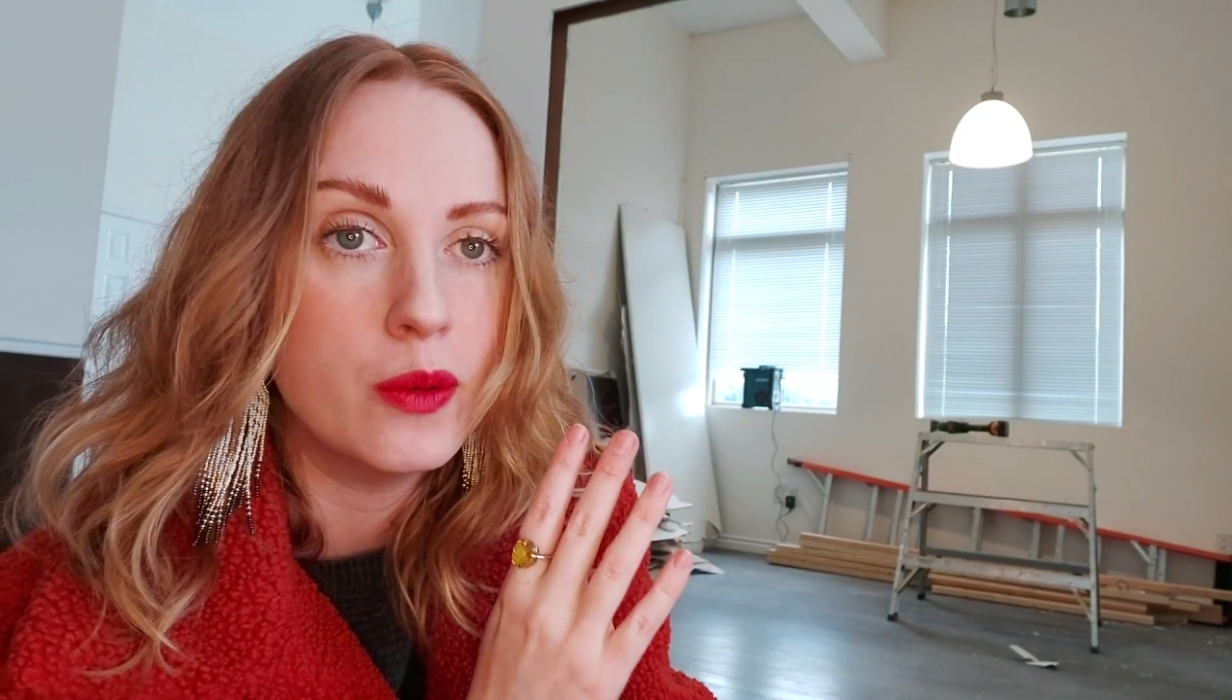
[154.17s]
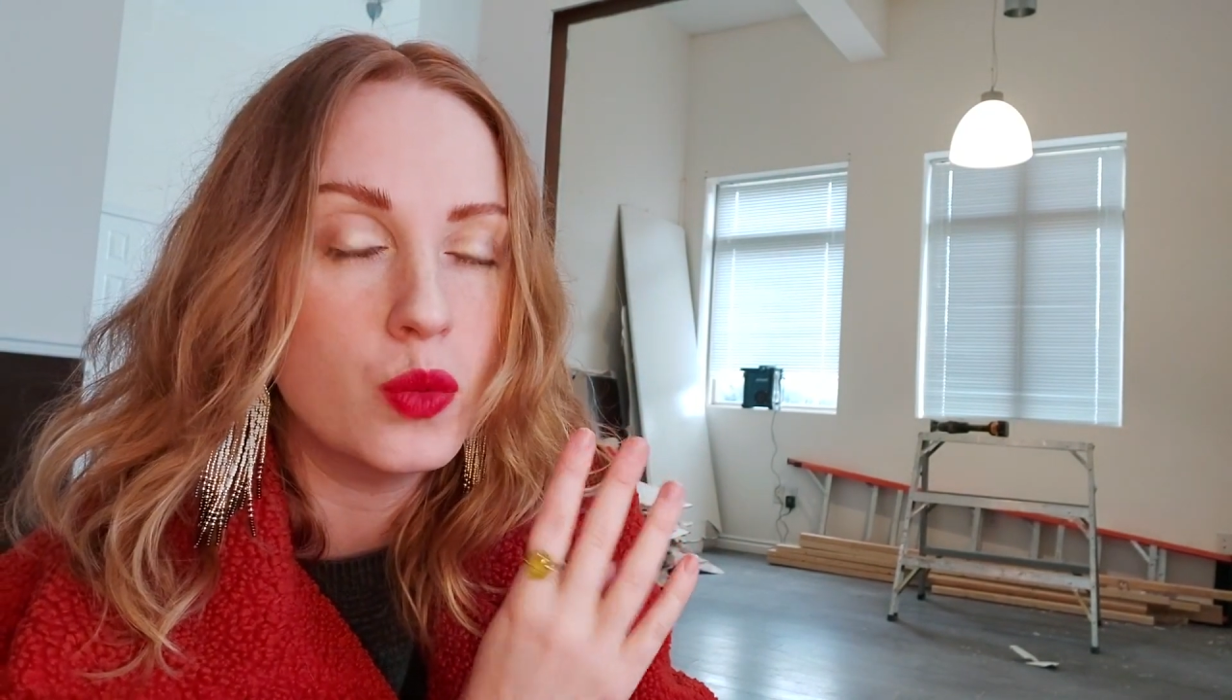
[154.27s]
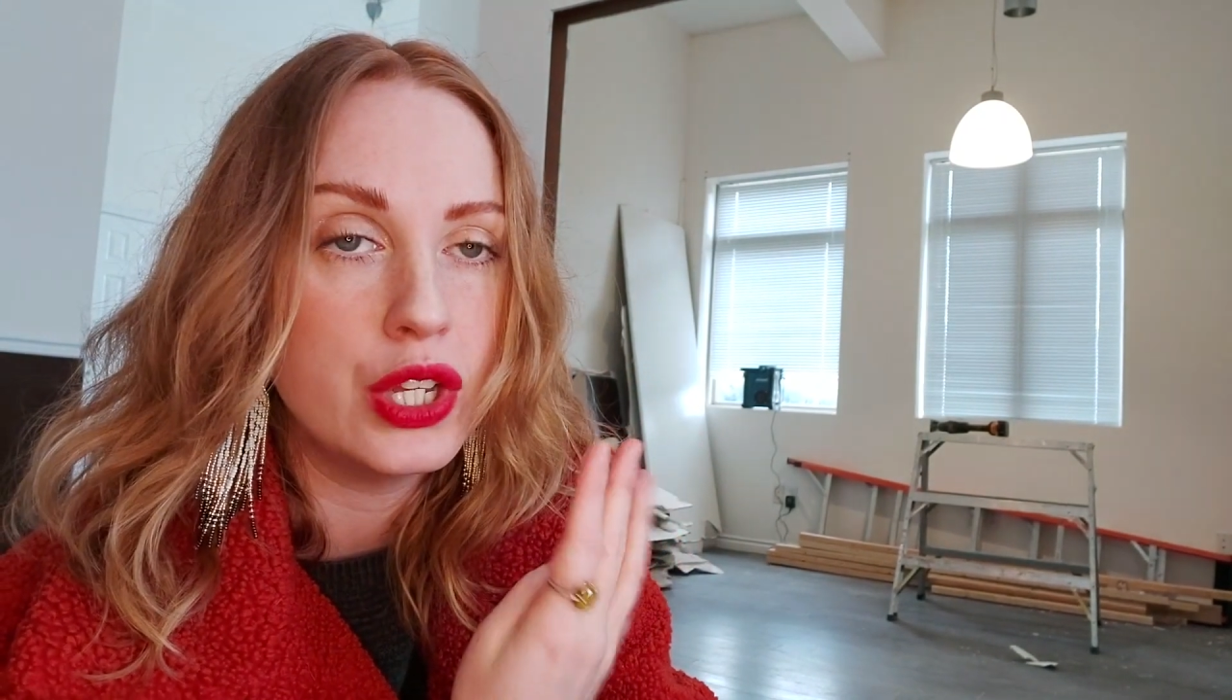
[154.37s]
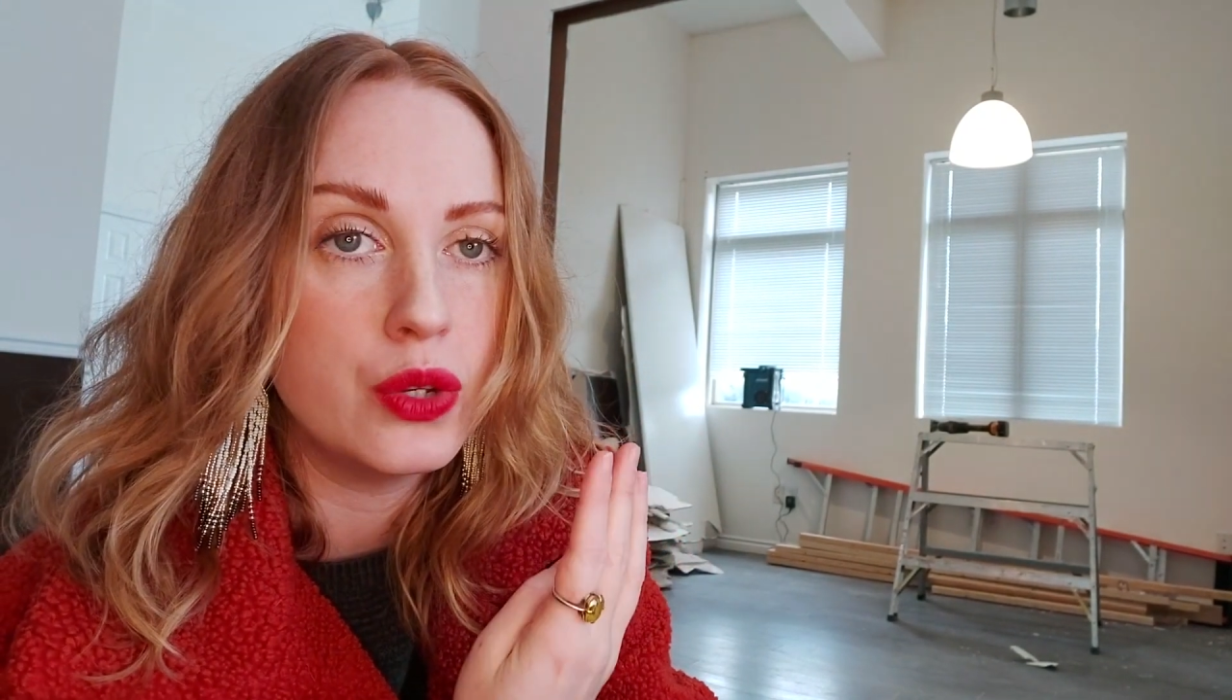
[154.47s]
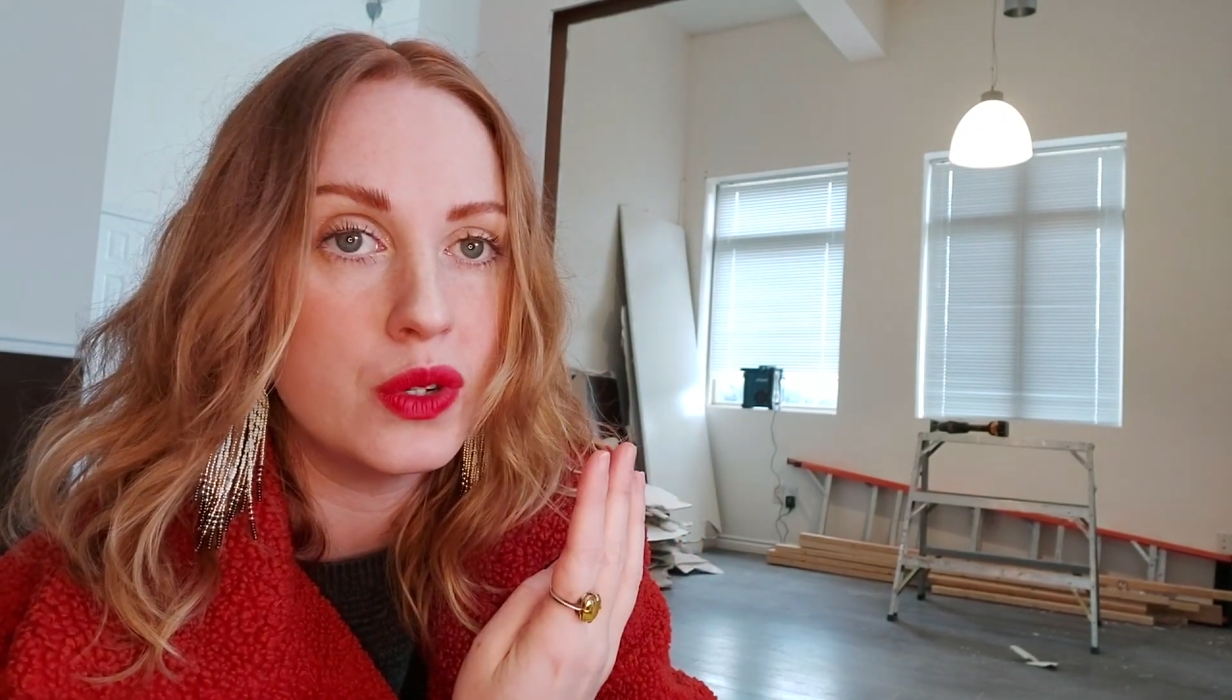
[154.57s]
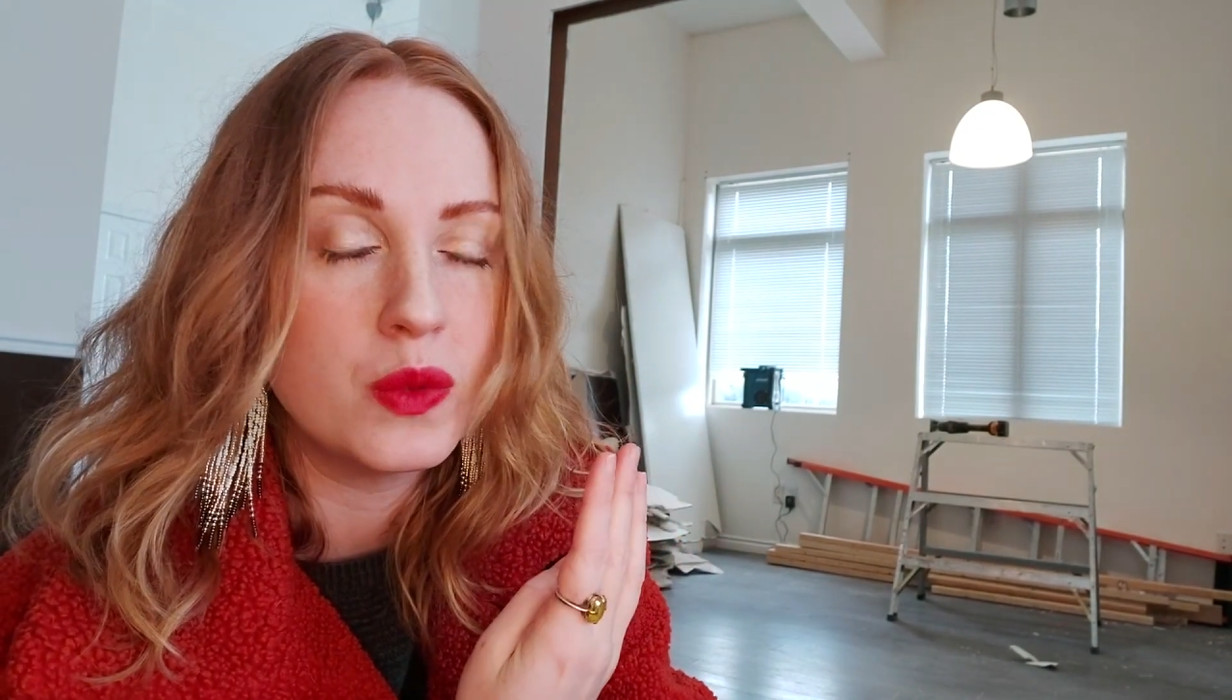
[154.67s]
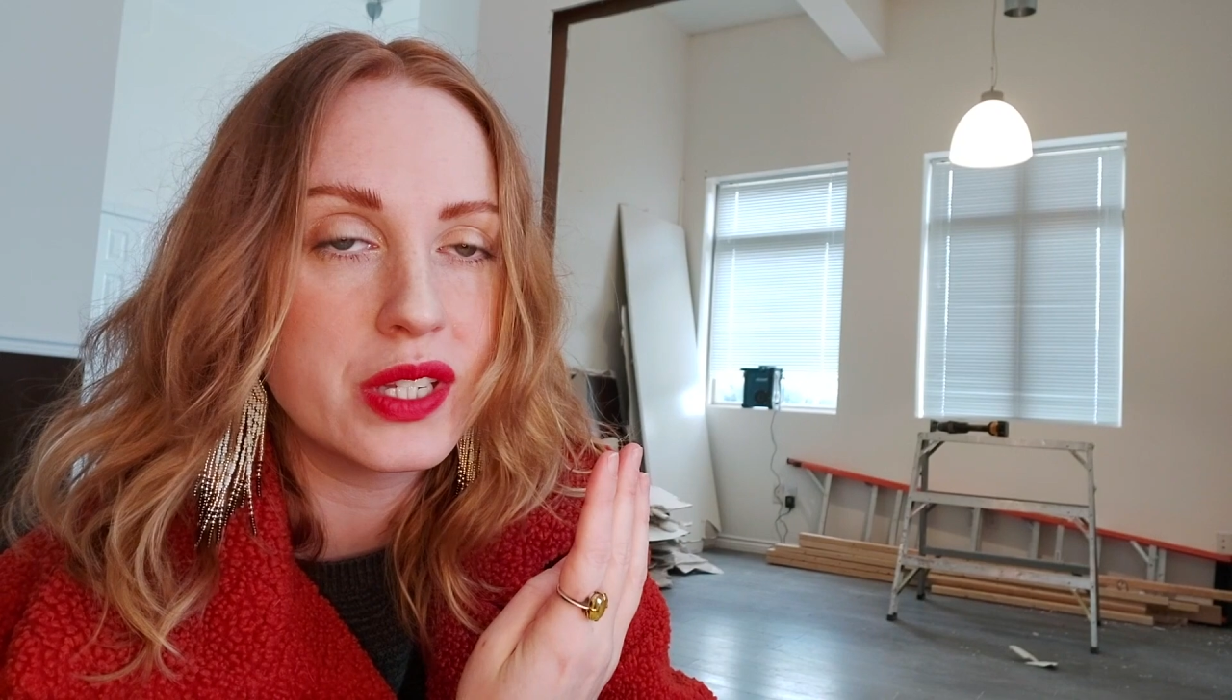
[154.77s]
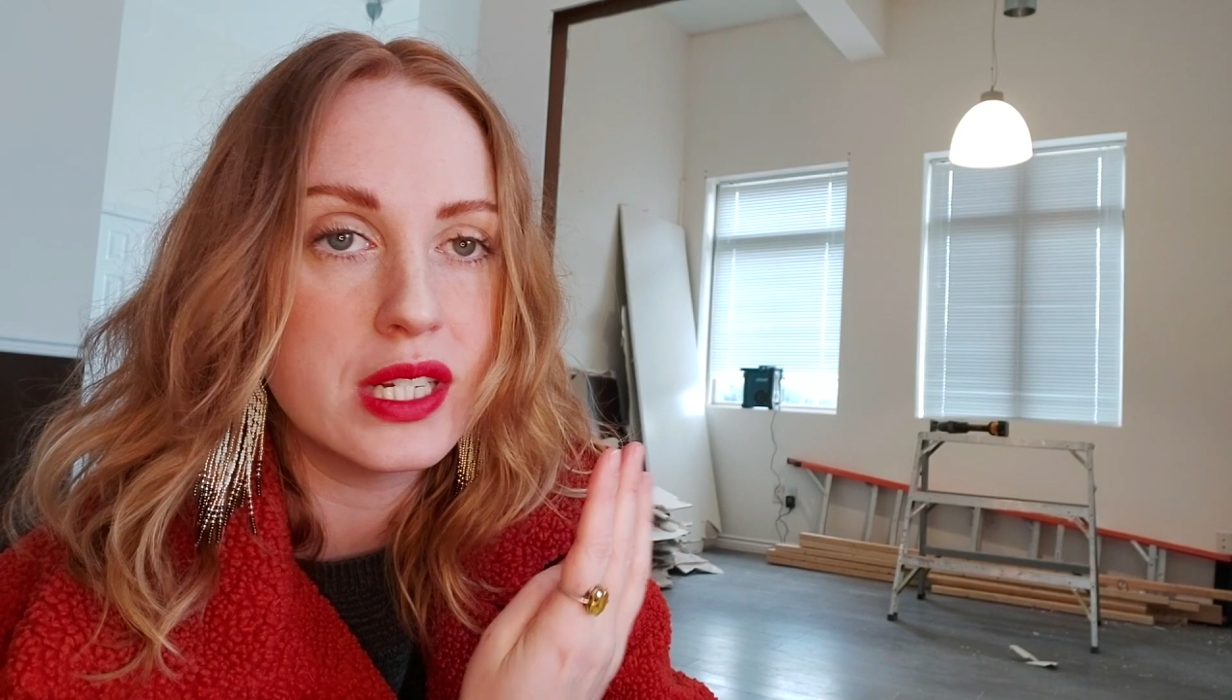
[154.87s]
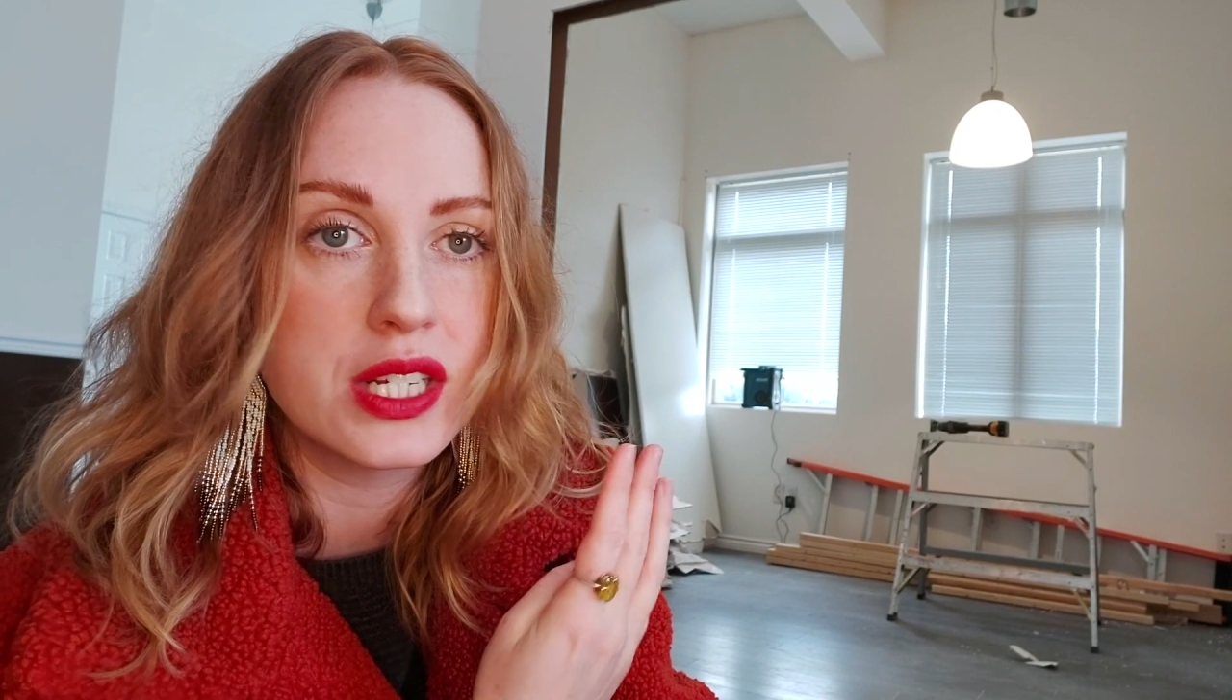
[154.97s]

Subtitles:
We knew it wasn't